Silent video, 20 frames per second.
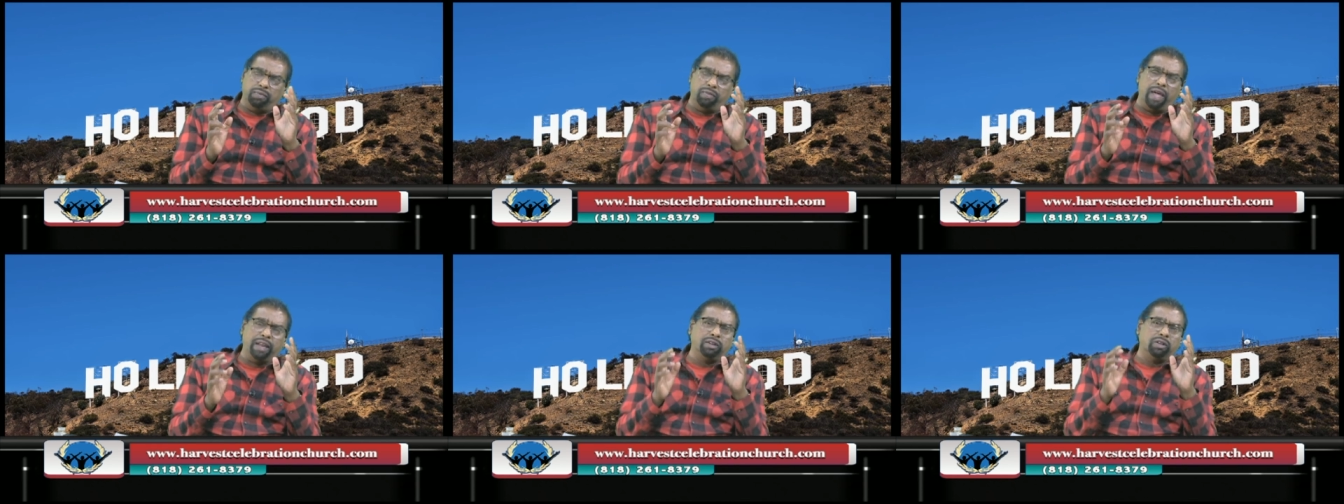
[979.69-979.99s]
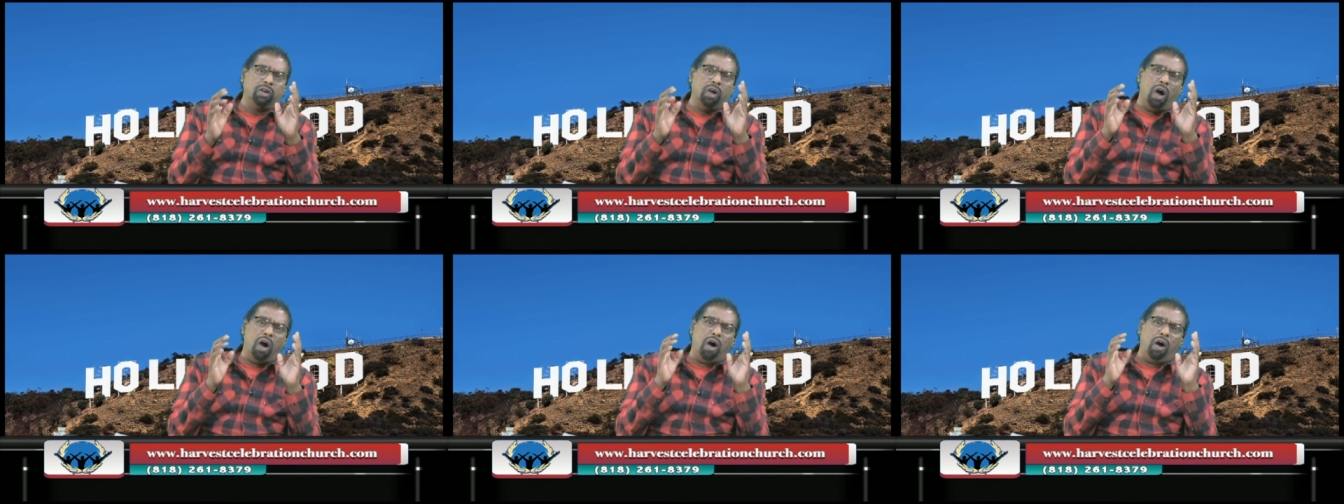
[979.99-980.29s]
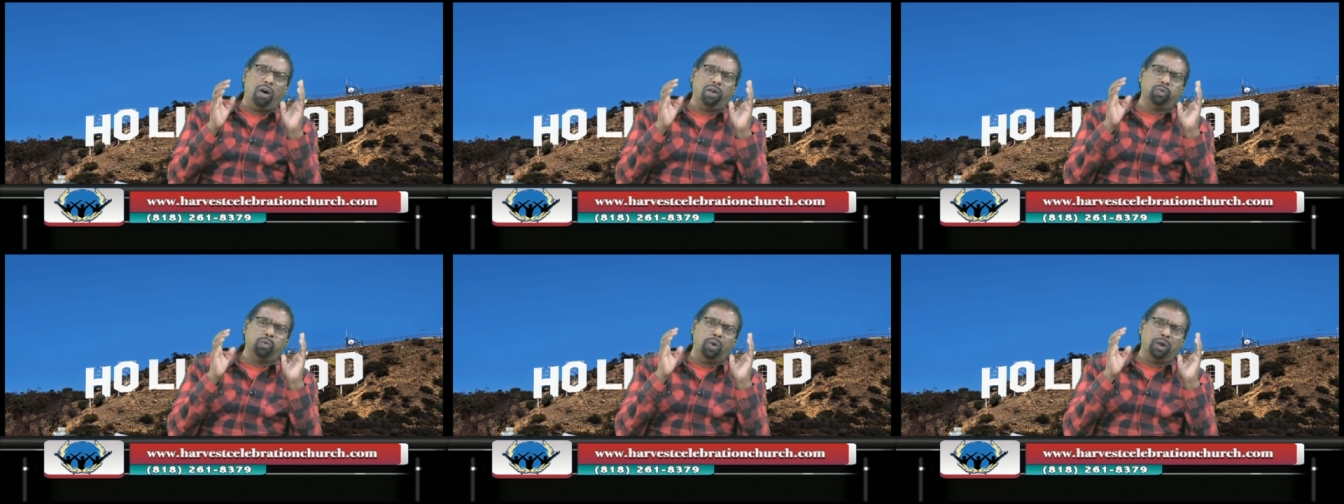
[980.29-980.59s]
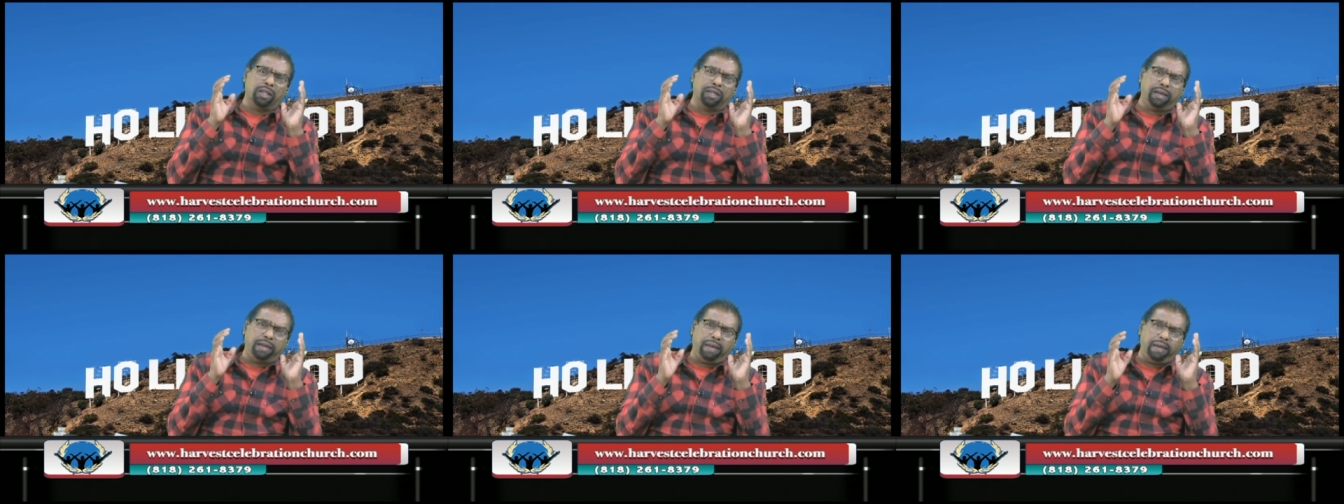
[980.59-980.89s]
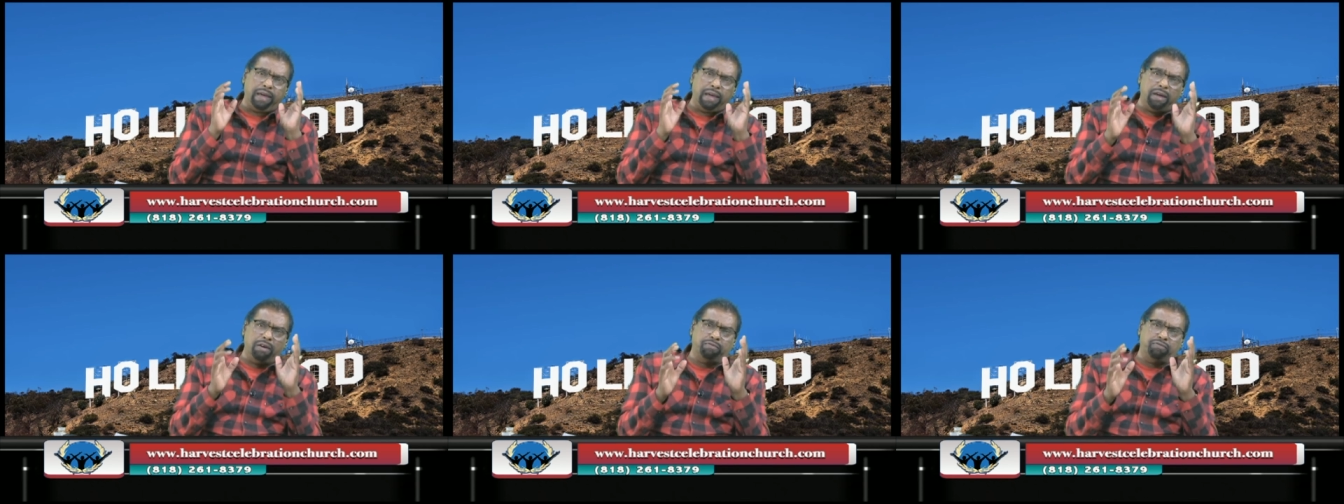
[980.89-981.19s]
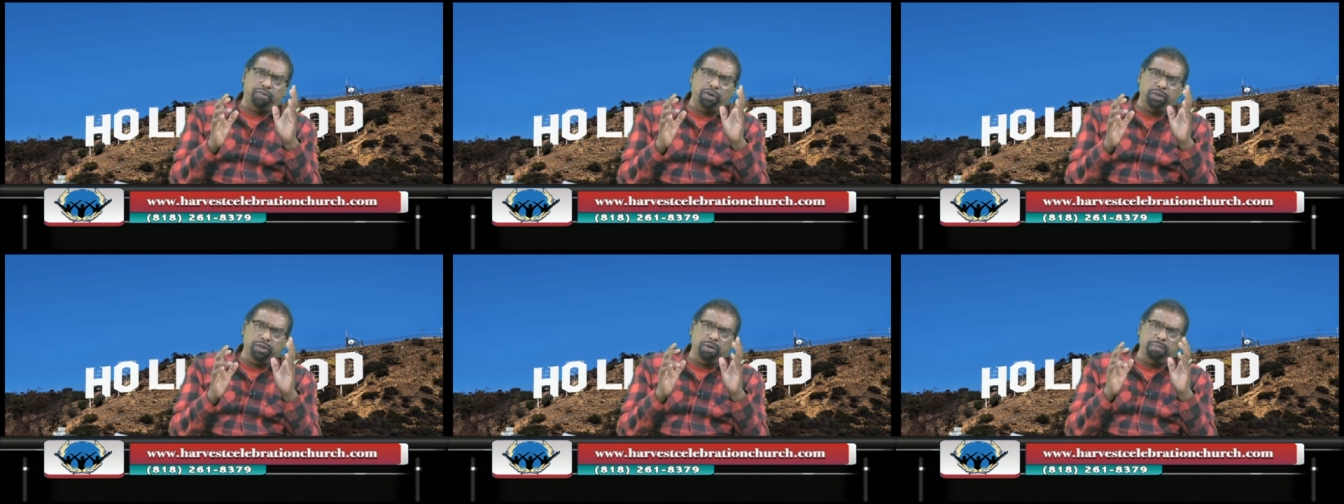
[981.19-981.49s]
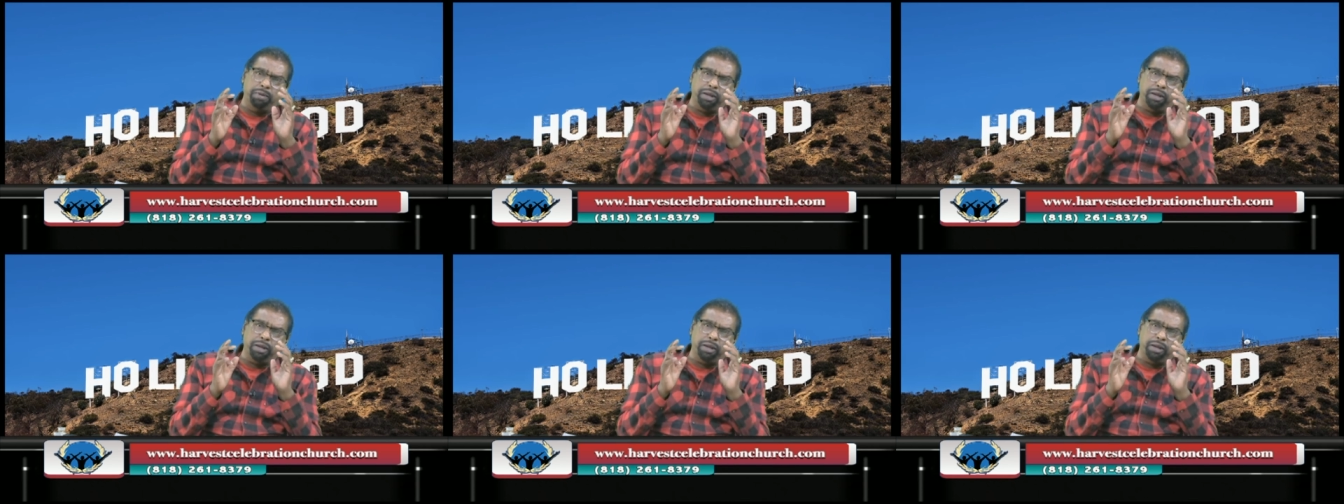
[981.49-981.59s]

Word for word: that God will care for you,